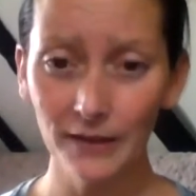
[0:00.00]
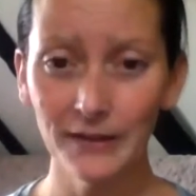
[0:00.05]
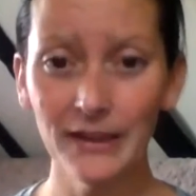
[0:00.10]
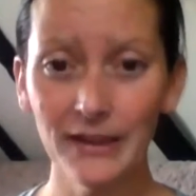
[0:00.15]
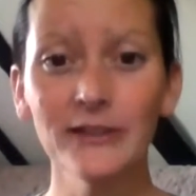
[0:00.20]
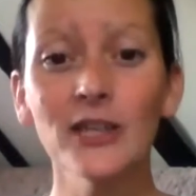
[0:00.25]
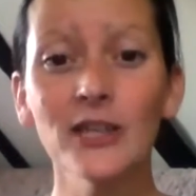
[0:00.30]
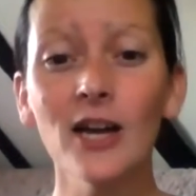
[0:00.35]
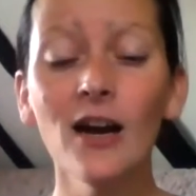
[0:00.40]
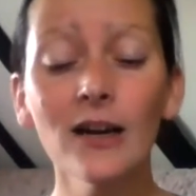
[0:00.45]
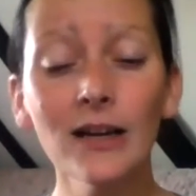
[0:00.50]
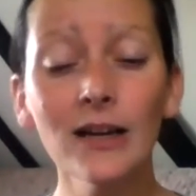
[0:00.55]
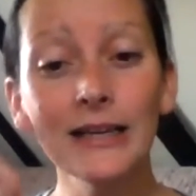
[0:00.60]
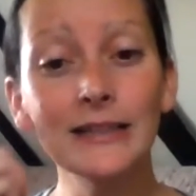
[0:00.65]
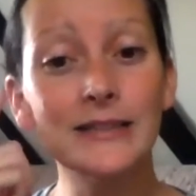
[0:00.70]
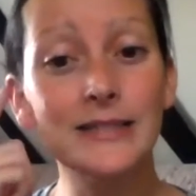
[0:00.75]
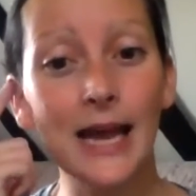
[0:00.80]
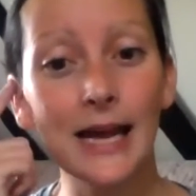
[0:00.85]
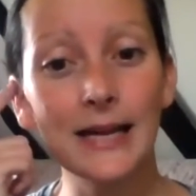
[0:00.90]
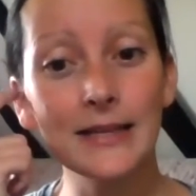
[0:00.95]
Now, your gut
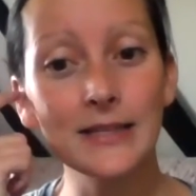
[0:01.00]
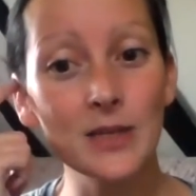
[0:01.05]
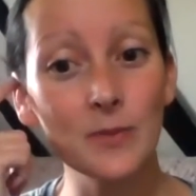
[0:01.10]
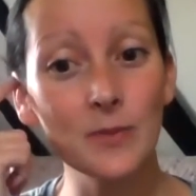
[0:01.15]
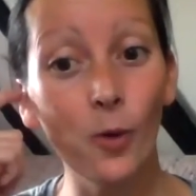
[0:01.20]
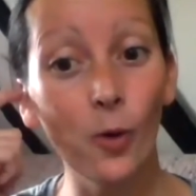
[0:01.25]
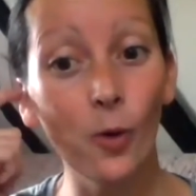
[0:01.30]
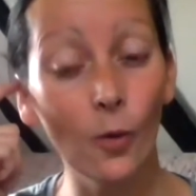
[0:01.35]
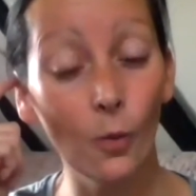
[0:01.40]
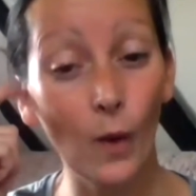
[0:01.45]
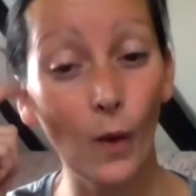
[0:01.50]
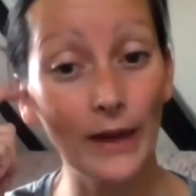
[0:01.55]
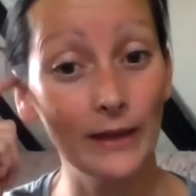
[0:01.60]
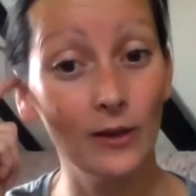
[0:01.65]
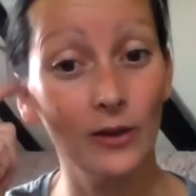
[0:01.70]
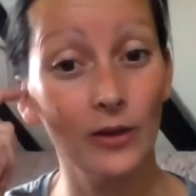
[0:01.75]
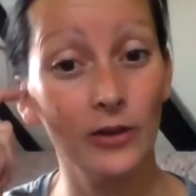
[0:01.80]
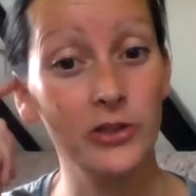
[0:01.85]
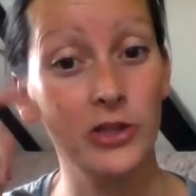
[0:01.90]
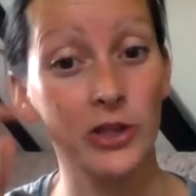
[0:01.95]
cleanse can support weight
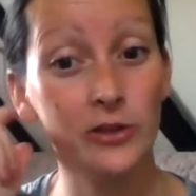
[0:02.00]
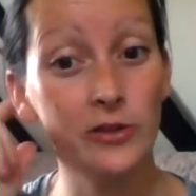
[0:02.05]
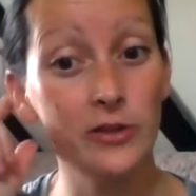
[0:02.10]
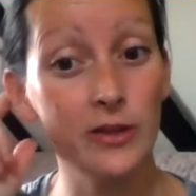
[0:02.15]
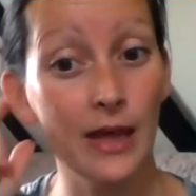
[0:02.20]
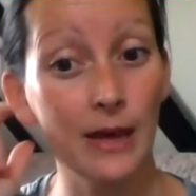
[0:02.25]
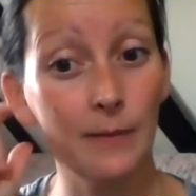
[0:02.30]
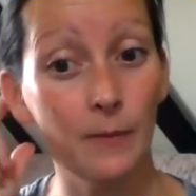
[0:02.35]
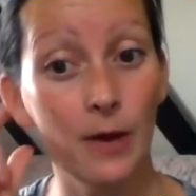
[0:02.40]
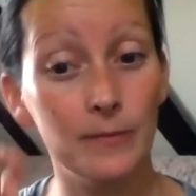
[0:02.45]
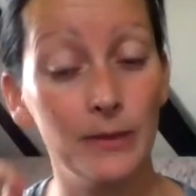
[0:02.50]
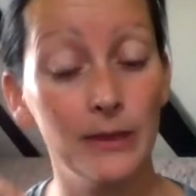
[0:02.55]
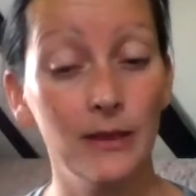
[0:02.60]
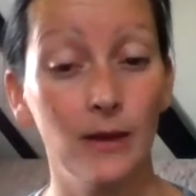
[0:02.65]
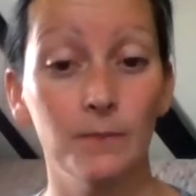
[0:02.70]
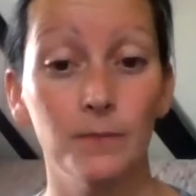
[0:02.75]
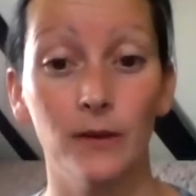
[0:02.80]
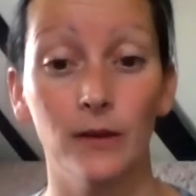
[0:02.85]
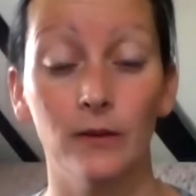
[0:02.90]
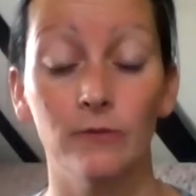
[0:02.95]
loss too, so that might be
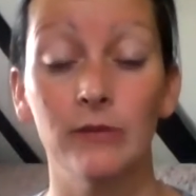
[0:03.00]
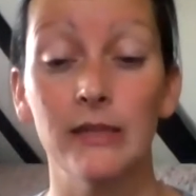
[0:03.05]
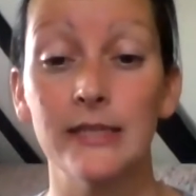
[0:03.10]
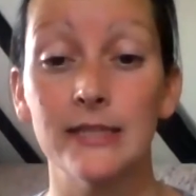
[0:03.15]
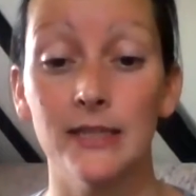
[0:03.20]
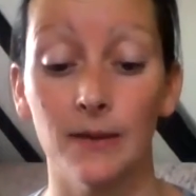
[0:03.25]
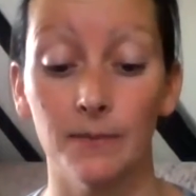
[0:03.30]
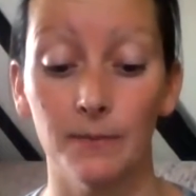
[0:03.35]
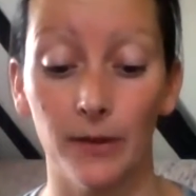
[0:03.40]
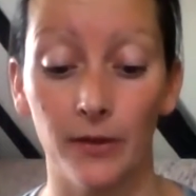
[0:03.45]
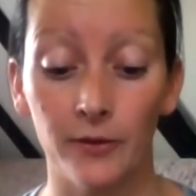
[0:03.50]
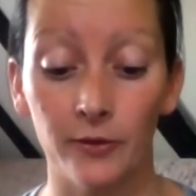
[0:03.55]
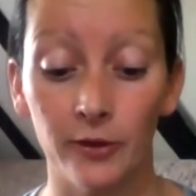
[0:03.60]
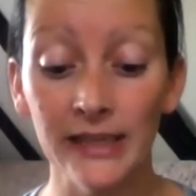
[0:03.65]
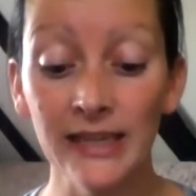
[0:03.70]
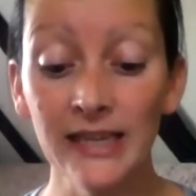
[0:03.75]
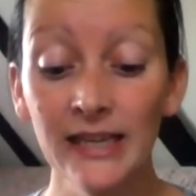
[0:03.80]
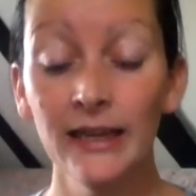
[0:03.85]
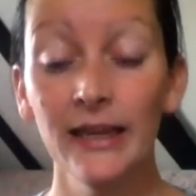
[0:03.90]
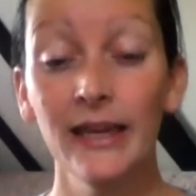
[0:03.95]
reason number
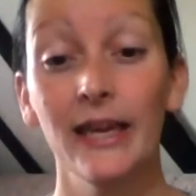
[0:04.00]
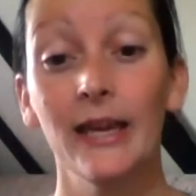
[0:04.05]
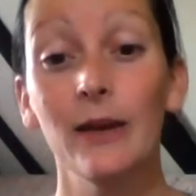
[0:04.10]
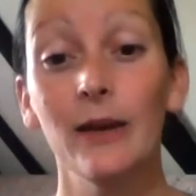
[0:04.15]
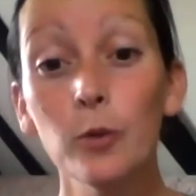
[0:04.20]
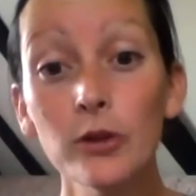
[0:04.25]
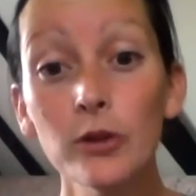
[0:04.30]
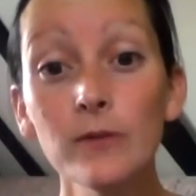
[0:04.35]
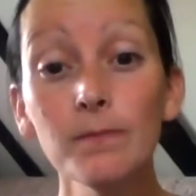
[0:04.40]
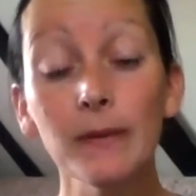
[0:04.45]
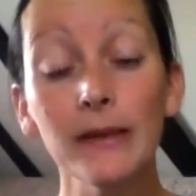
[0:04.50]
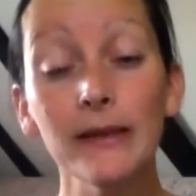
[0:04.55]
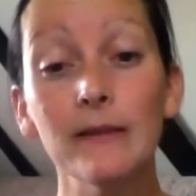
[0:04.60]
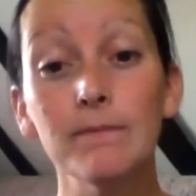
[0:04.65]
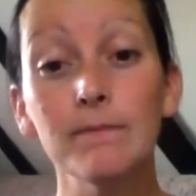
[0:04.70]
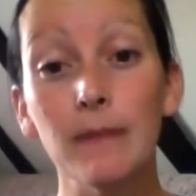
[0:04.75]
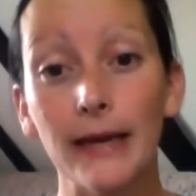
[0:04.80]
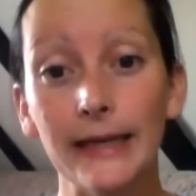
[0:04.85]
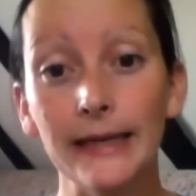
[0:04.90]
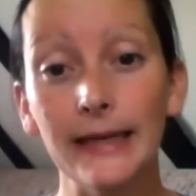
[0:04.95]
three. It wouldn't be the
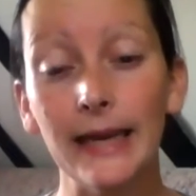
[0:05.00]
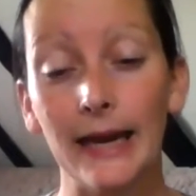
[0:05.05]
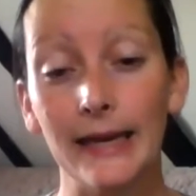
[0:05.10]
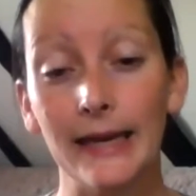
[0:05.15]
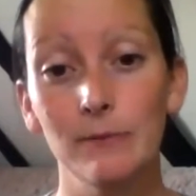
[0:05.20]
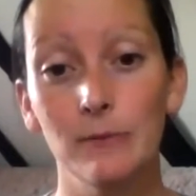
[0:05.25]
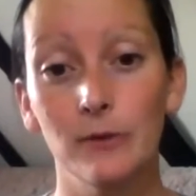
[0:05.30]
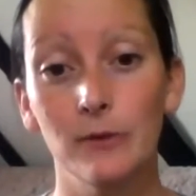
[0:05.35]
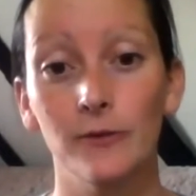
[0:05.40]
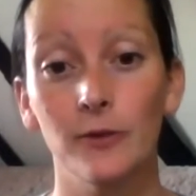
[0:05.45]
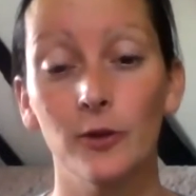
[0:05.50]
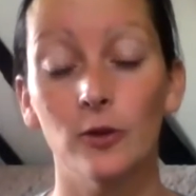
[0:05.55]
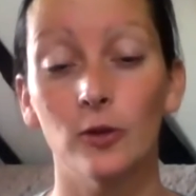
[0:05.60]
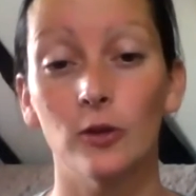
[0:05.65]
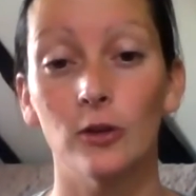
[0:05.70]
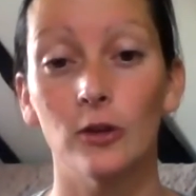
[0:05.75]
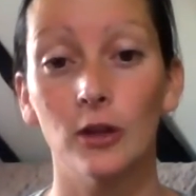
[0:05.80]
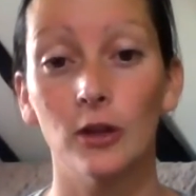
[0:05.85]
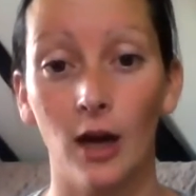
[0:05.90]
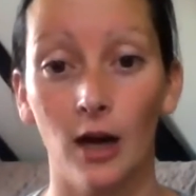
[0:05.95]
main aim of
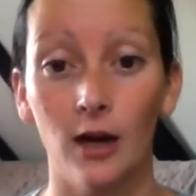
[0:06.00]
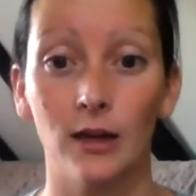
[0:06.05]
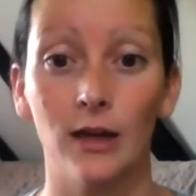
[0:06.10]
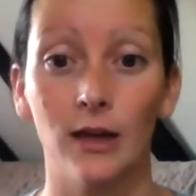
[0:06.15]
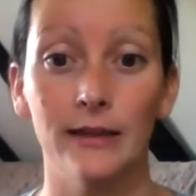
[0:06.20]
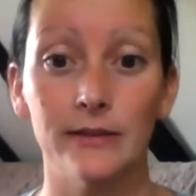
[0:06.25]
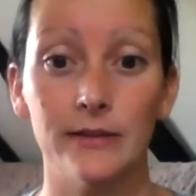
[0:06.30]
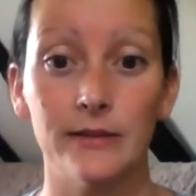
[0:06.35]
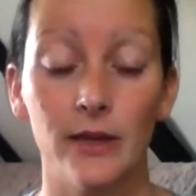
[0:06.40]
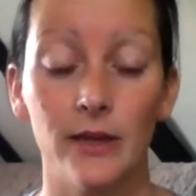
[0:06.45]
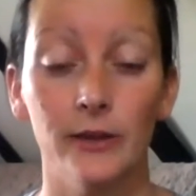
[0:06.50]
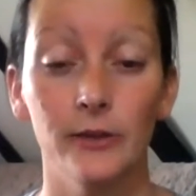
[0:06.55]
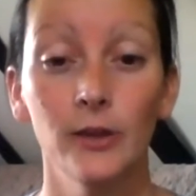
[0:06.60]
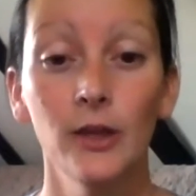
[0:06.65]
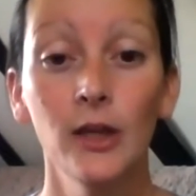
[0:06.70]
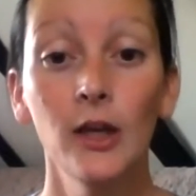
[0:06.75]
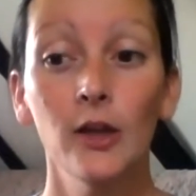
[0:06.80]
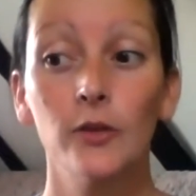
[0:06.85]
your gut cleanse though.